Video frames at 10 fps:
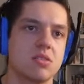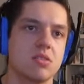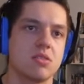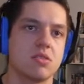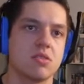
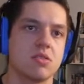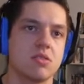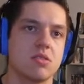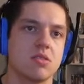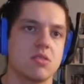
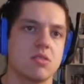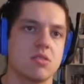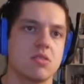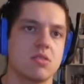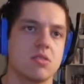
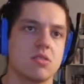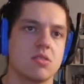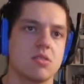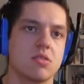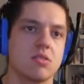
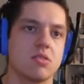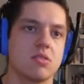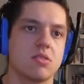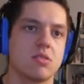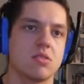(no one is talking)